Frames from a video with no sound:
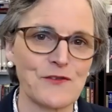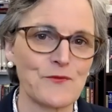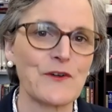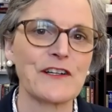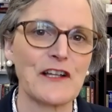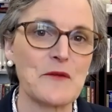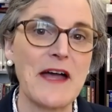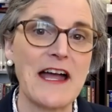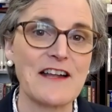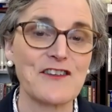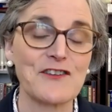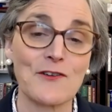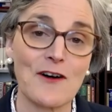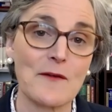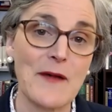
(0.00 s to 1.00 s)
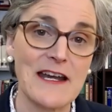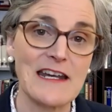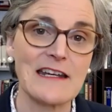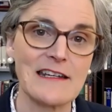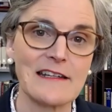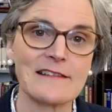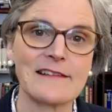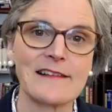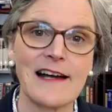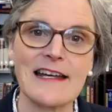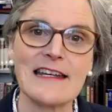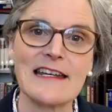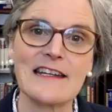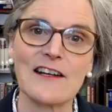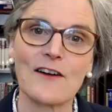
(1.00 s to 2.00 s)
is a really bad storm. I need to,
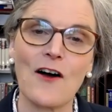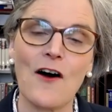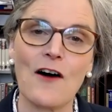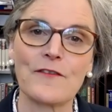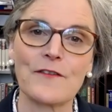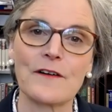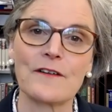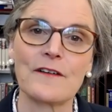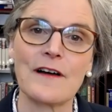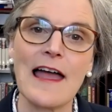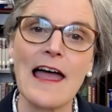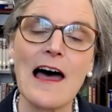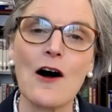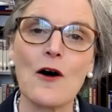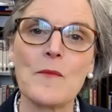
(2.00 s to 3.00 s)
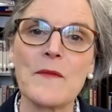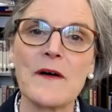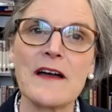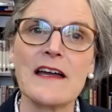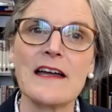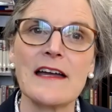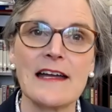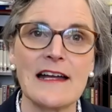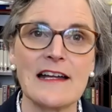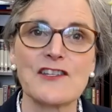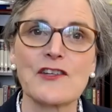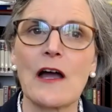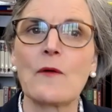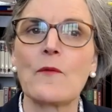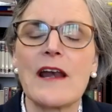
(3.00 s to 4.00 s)
I need to call for help. And
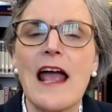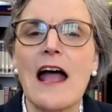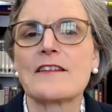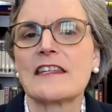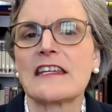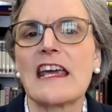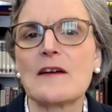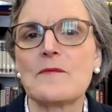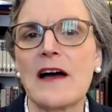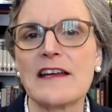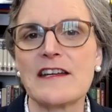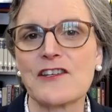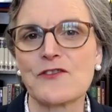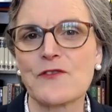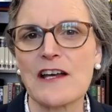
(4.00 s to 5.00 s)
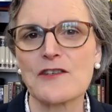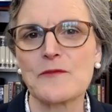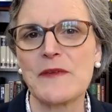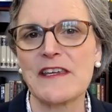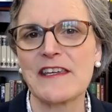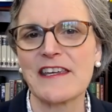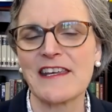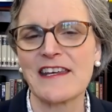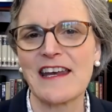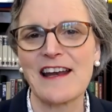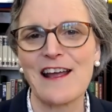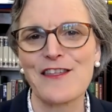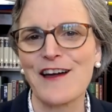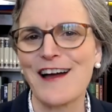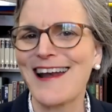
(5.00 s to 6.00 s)
so I went out to get my distress beacon, and
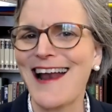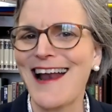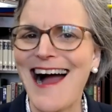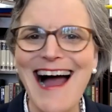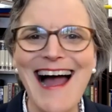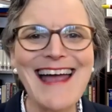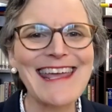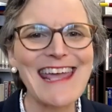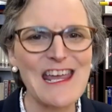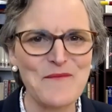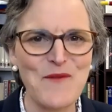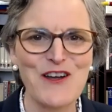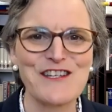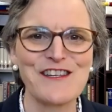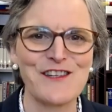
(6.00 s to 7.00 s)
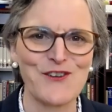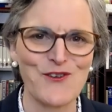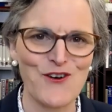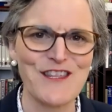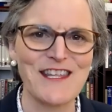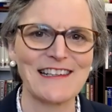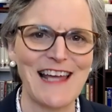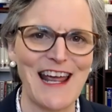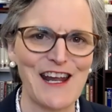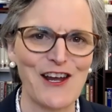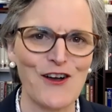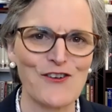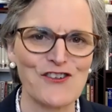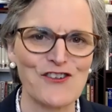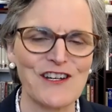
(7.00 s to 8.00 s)
I thought I came onto the North
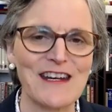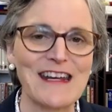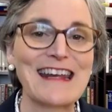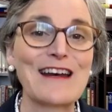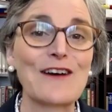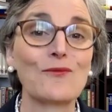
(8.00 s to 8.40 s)
Atlantic Ocean in